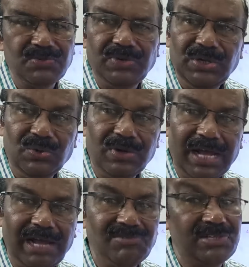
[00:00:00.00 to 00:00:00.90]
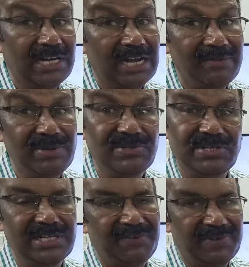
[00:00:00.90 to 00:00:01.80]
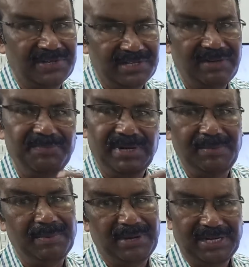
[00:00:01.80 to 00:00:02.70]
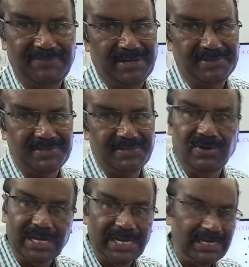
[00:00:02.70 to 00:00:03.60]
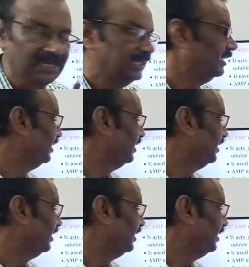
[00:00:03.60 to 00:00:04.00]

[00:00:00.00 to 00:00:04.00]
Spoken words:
we don't have second messenger, friends. Remember it, friends. Okay.